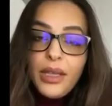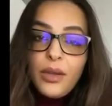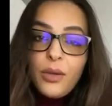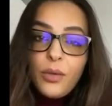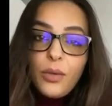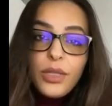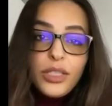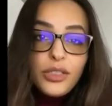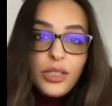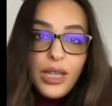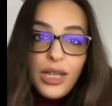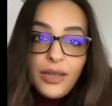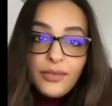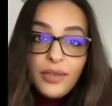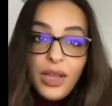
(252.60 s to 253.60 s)
Once you
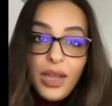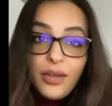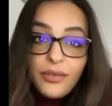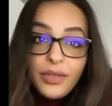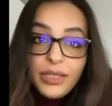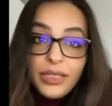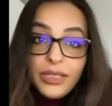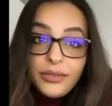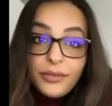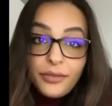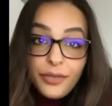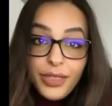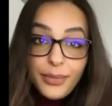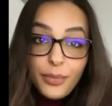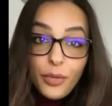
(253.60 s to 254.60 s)
have covered the
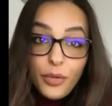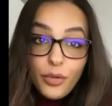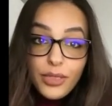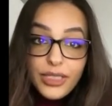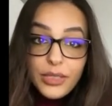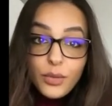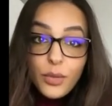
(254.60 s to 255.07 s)
3 points,